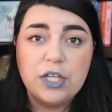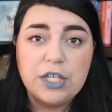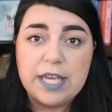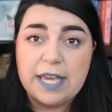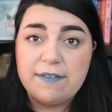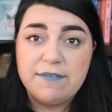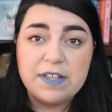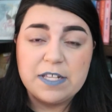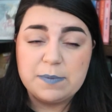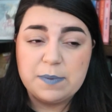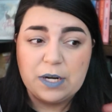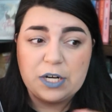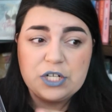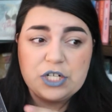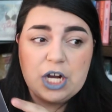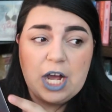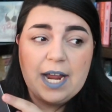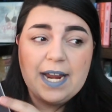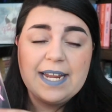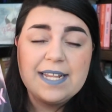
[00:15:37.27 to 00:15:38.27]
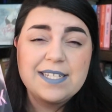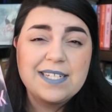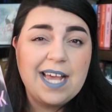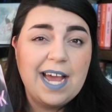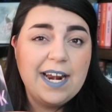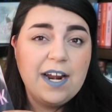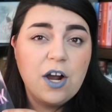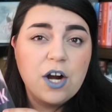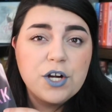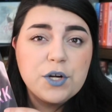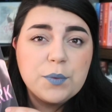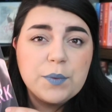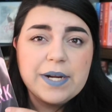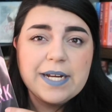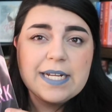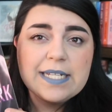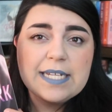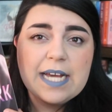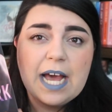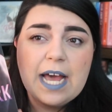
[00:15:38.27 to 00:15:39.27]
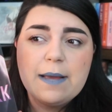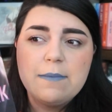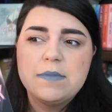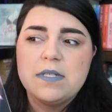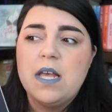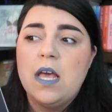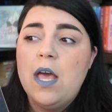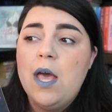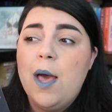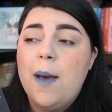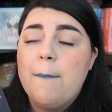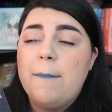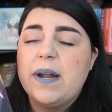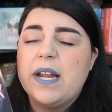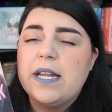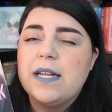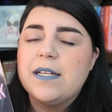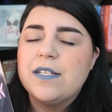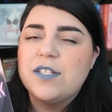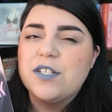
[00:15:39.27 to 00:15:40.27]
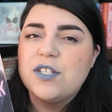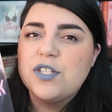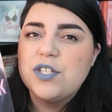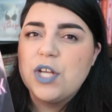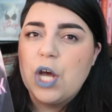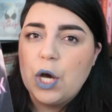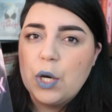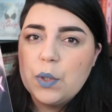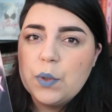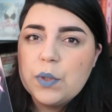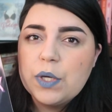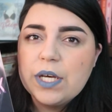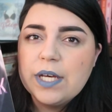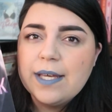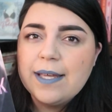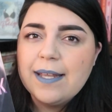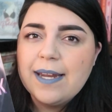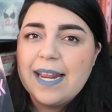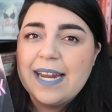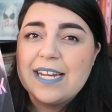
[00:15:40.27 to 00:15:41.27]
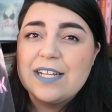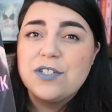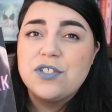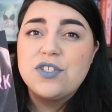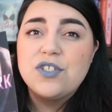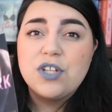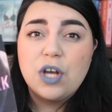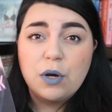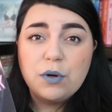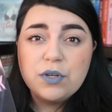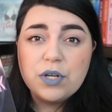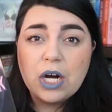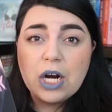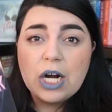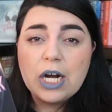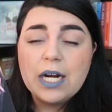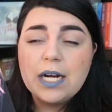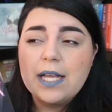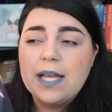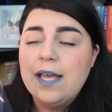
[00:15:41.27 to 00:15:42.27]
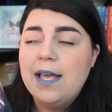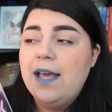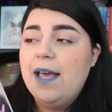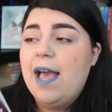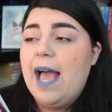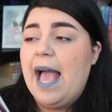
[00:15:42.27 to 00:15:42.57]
give this book a shot. It's kind of hard to read at times, but it is so good. It is so dark